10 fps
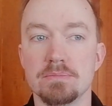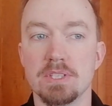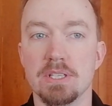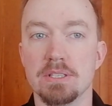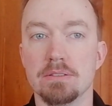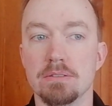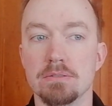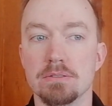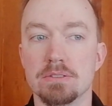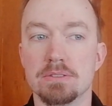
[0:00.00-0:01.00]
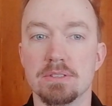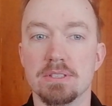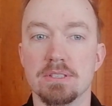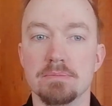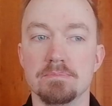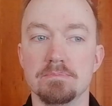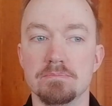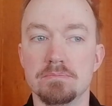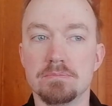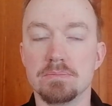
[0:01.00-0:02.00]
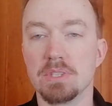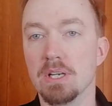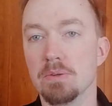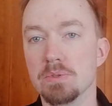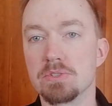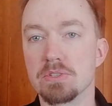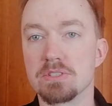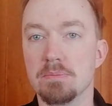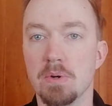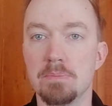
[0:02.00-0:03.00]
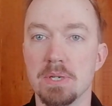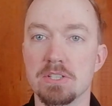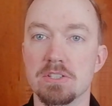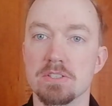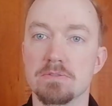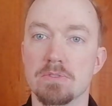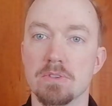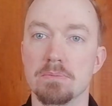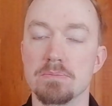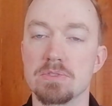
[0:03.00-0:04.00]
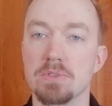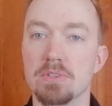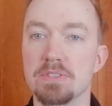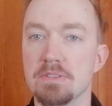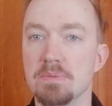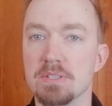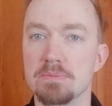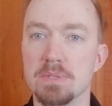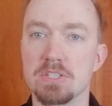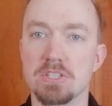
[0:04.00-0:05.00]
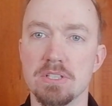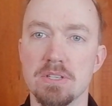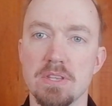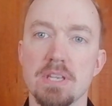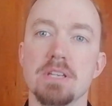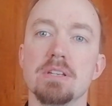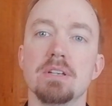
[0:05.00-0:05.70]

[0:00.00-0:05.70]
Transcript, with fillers: and um, yeah, we saw some more pictures from stores that were smashed in. They